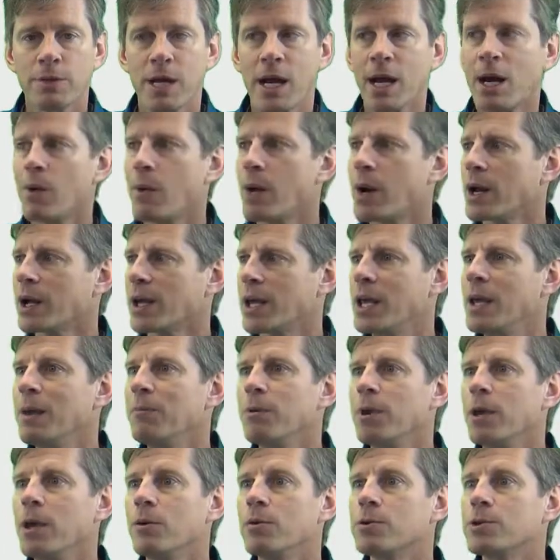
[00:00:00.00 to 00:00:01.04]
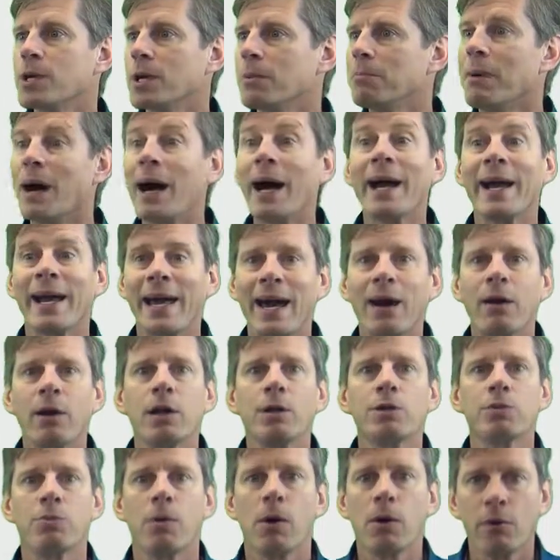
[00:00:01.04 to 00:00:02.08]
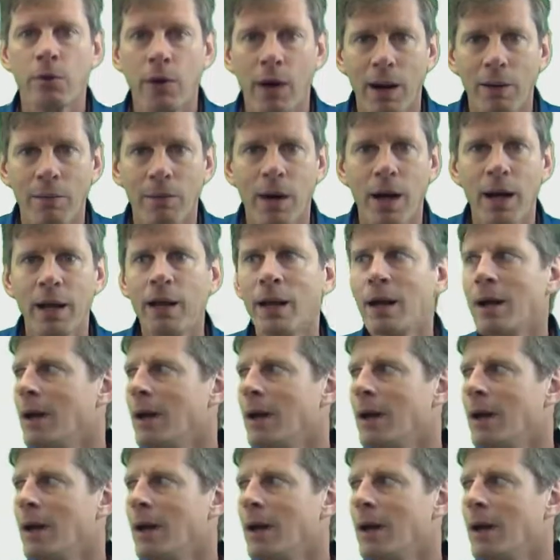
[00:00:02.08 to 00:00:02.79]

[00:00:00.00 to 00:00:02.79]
and I want to keep using my accounting program, right?